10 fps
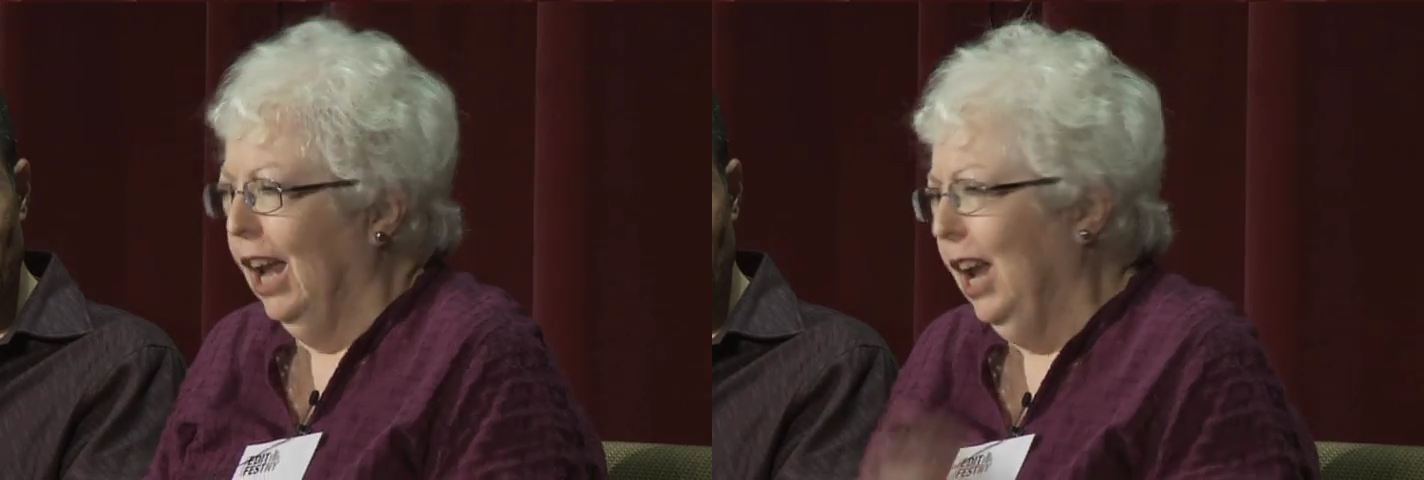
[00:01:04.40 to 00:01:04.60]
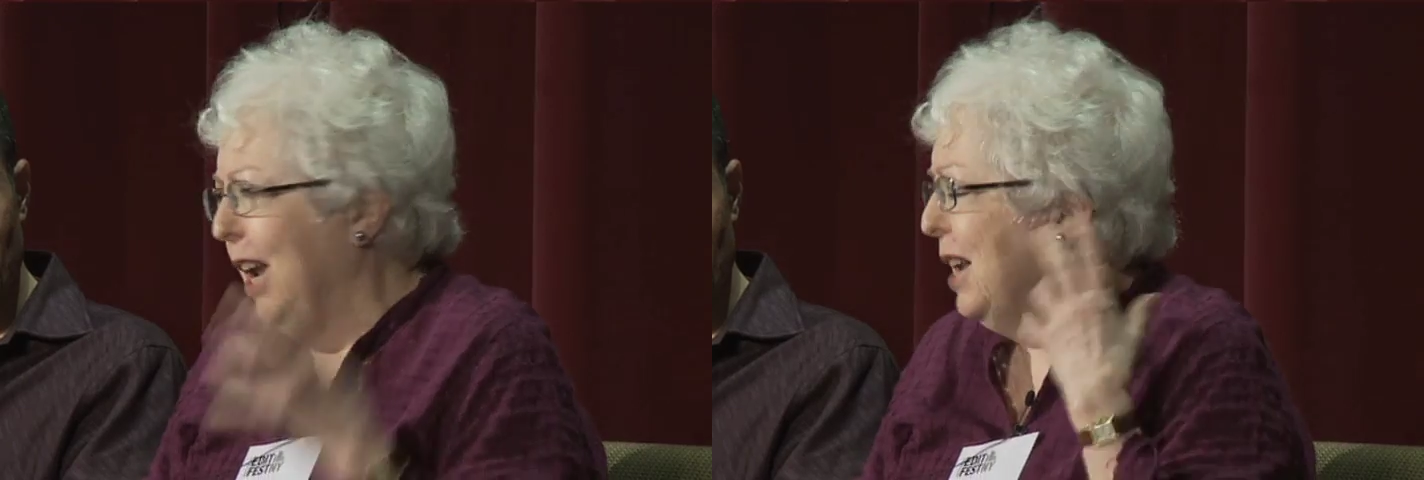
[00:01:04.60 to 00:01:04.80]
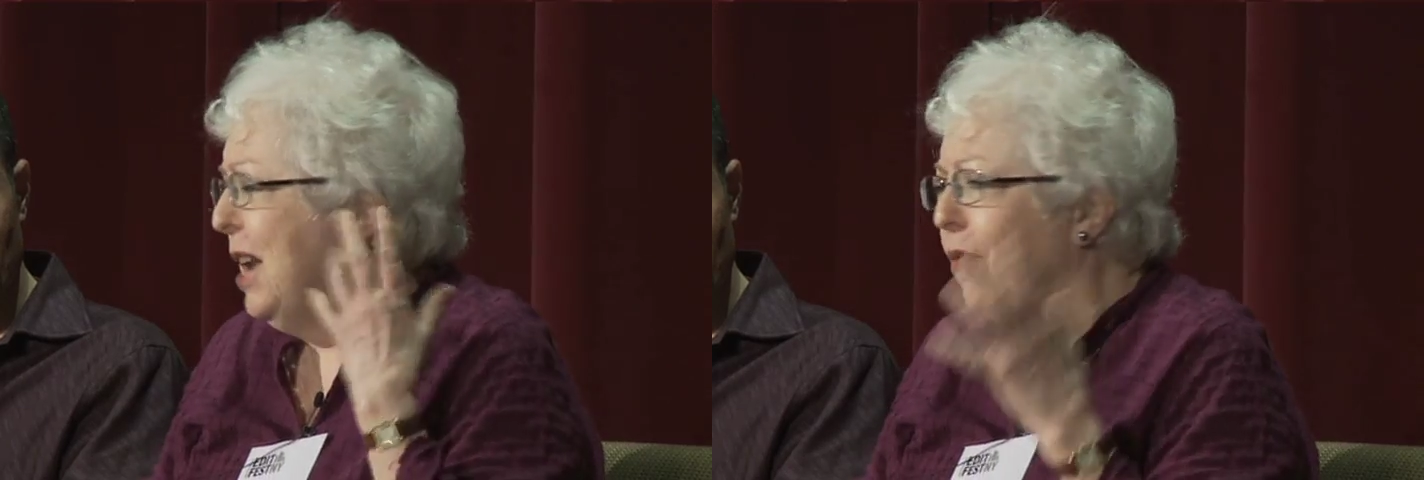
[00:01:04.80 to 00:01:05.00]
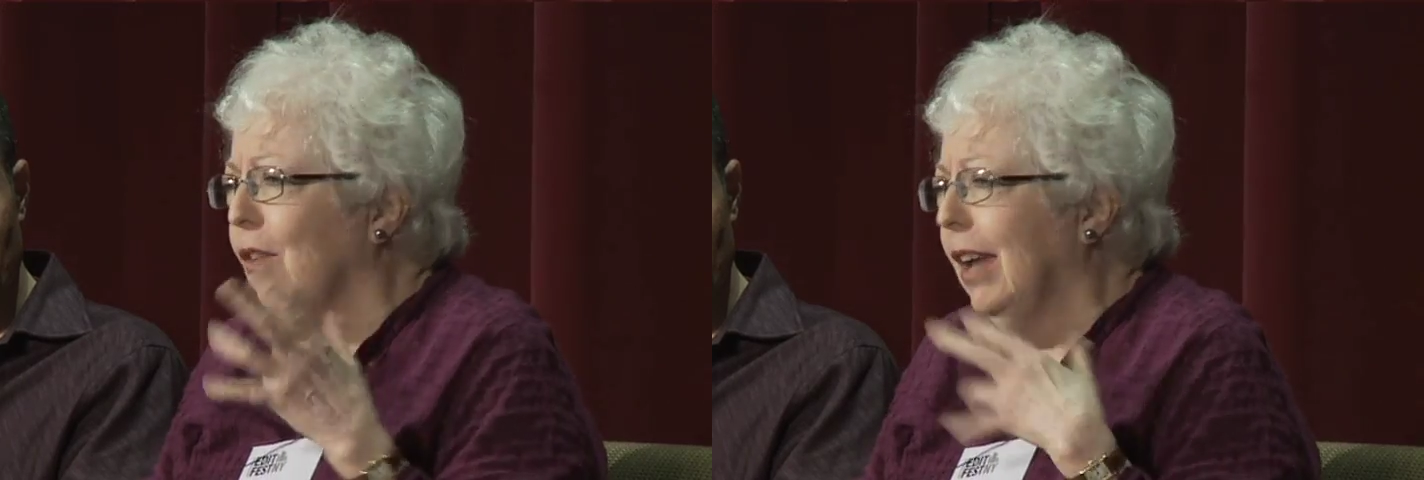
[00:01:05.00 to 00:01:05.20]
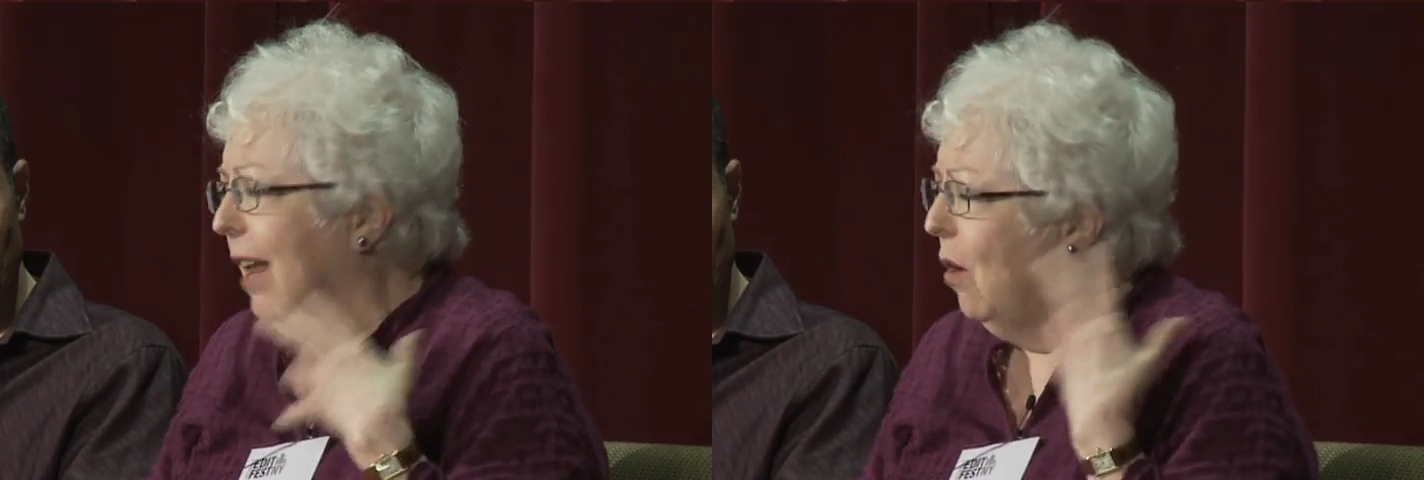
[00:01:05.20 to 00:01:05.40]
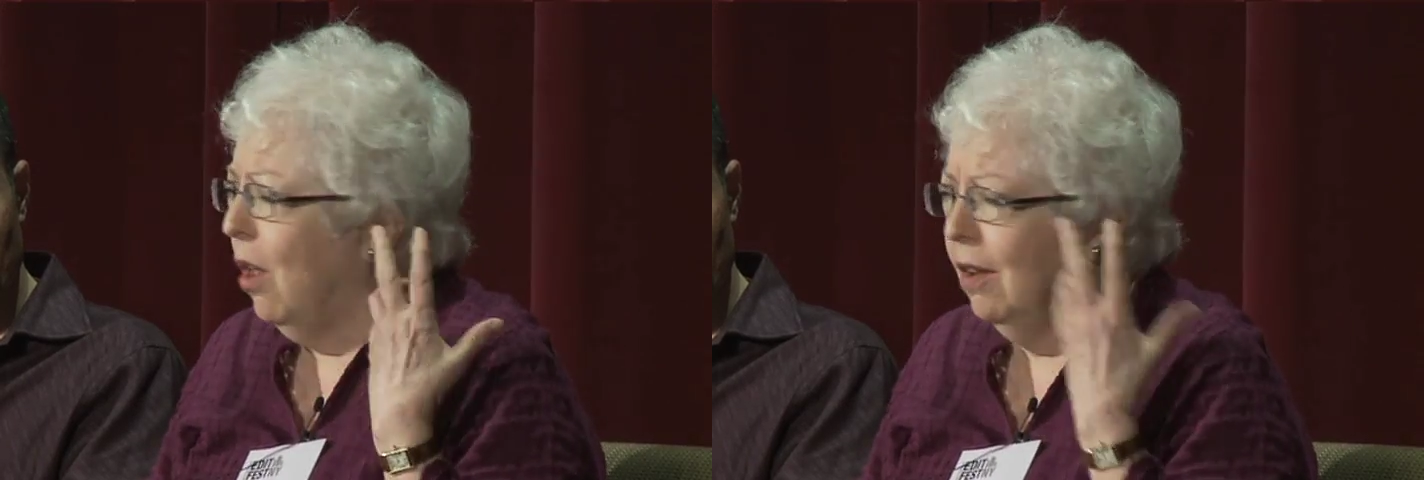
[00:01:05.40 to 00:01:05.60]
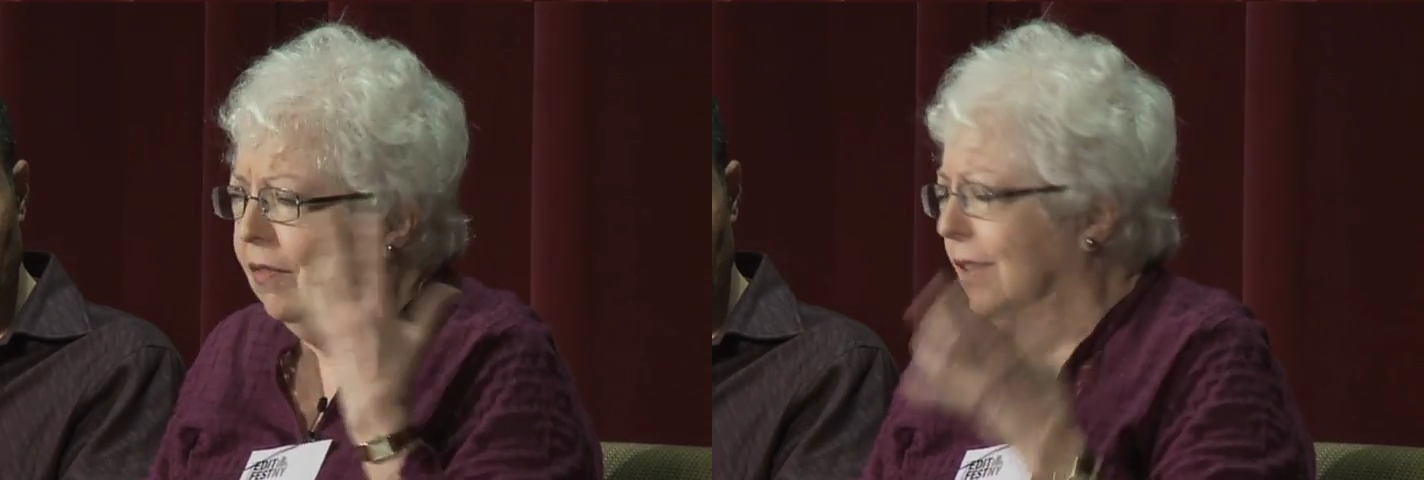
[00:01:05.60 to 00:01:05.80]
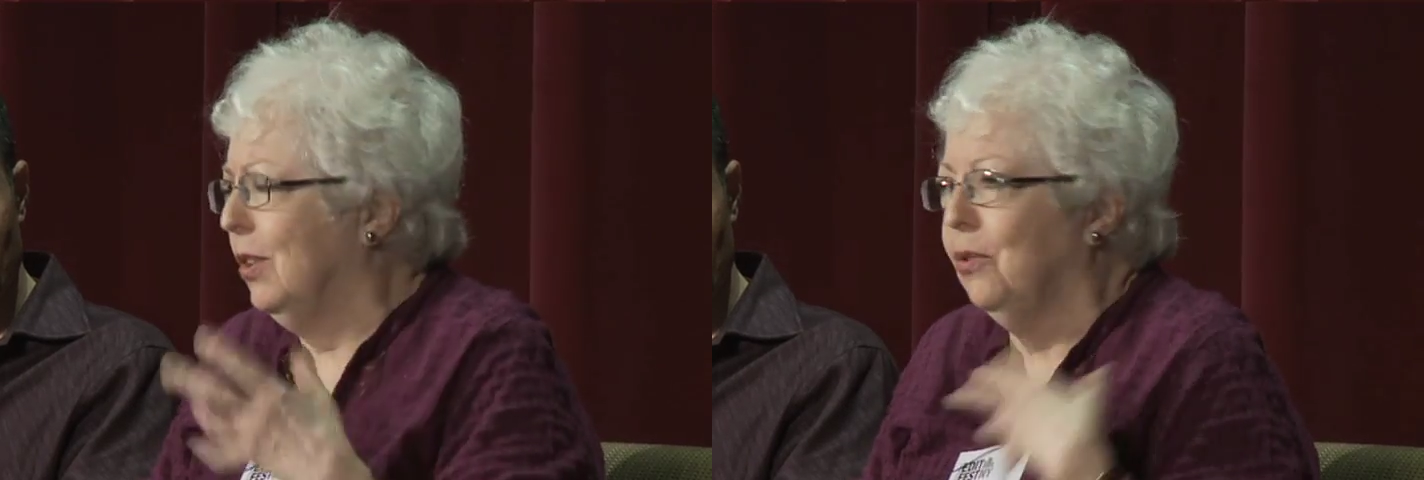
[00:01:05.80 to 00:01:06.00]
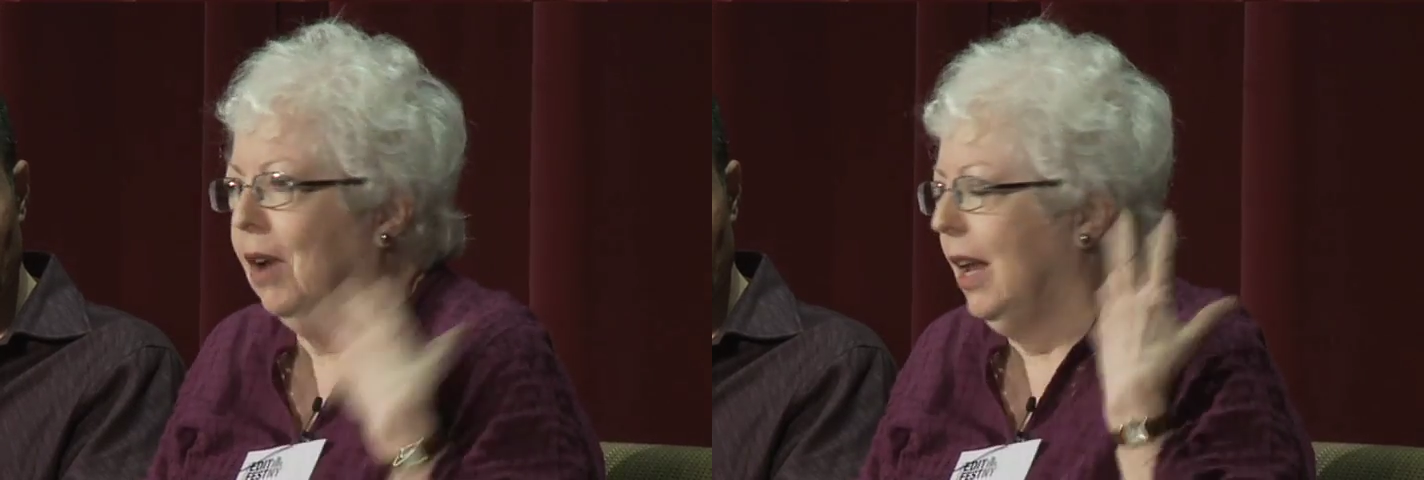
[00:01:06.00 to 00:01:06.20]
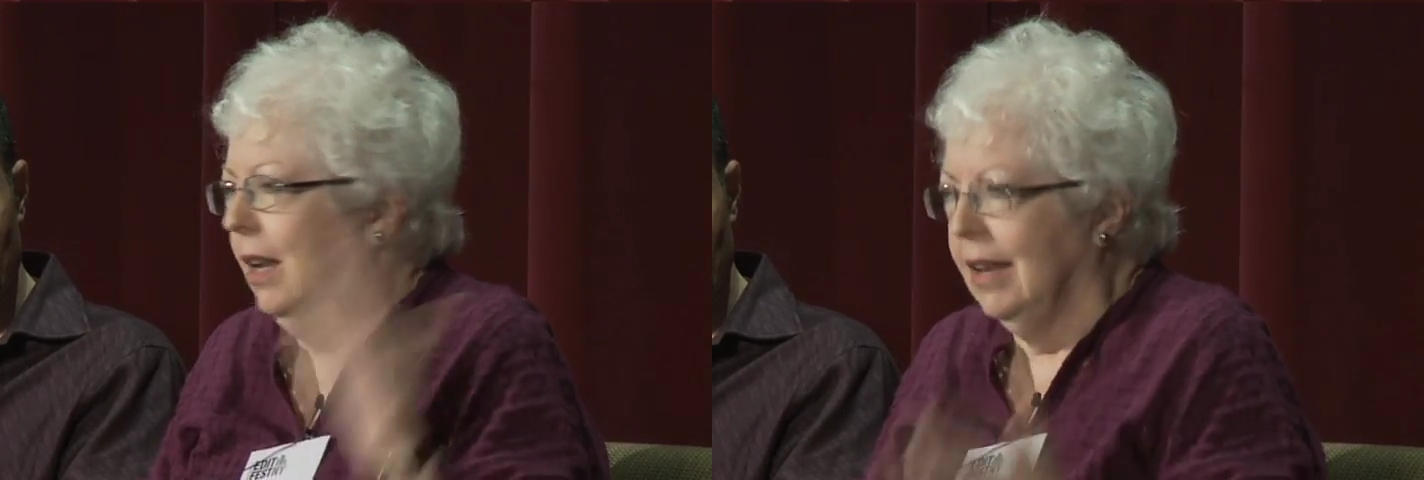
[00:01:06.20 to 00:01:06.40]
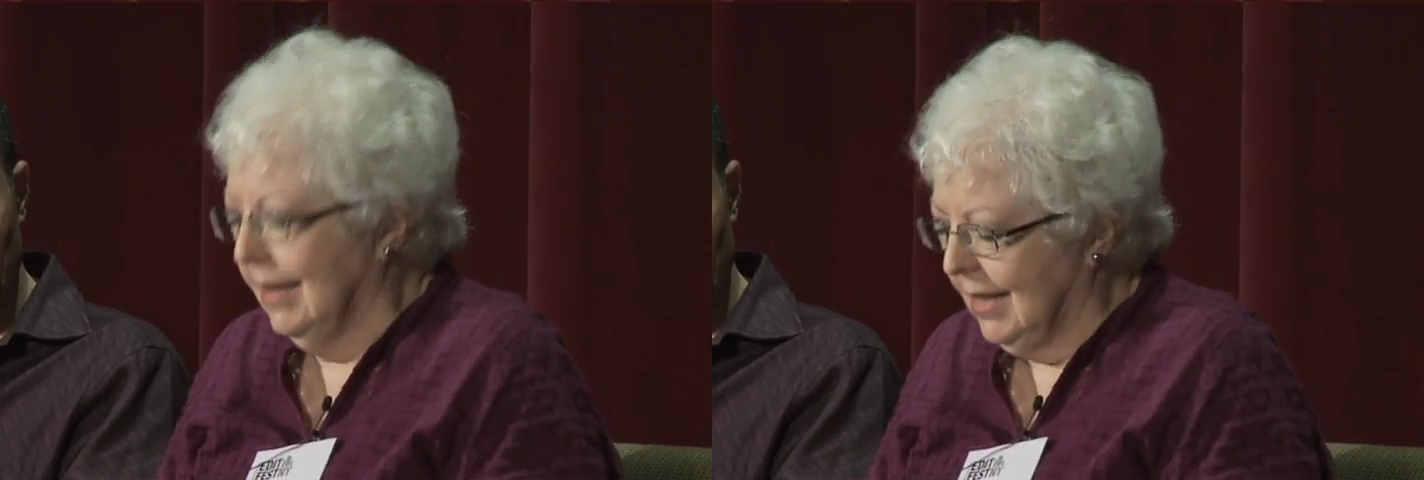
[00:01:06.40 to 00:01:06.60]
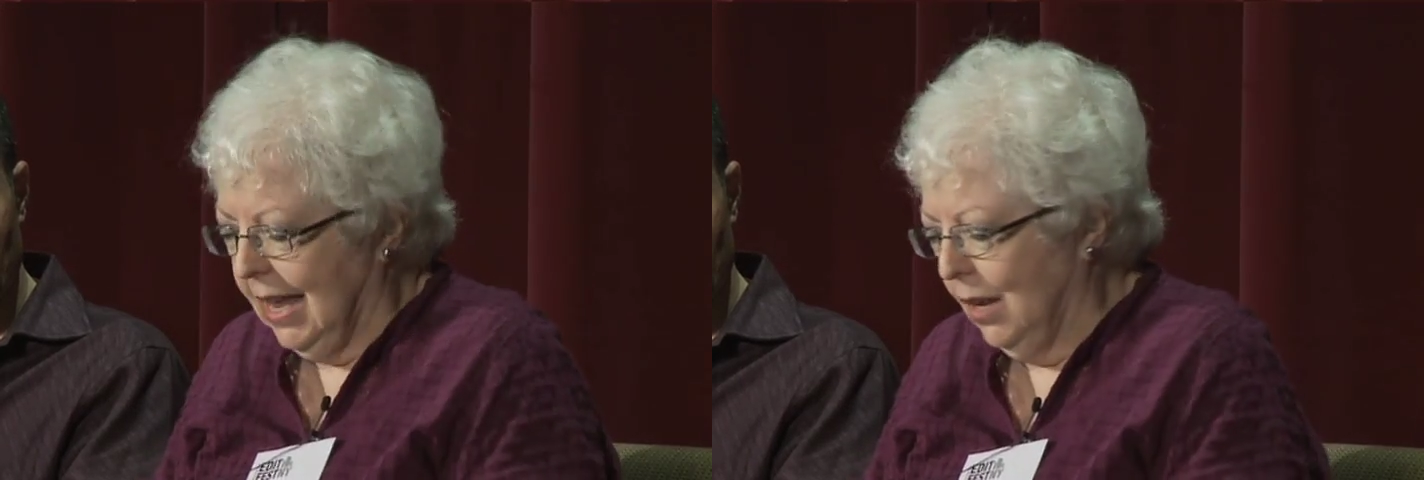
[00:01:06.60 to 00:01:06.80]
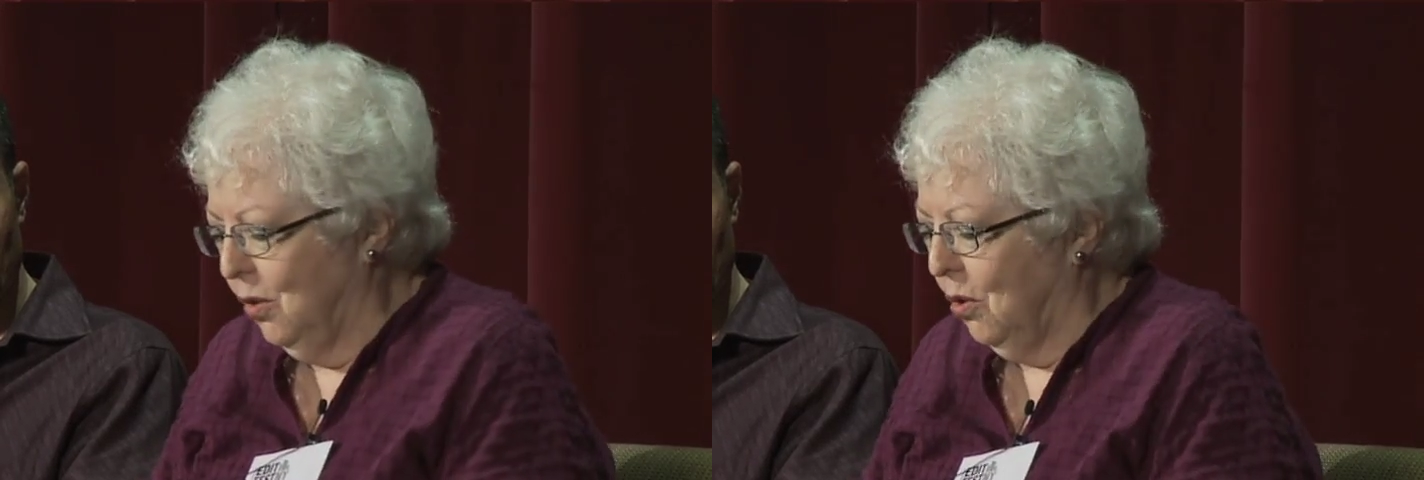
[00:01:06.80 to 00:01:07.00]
he can never get all of it straight in his head.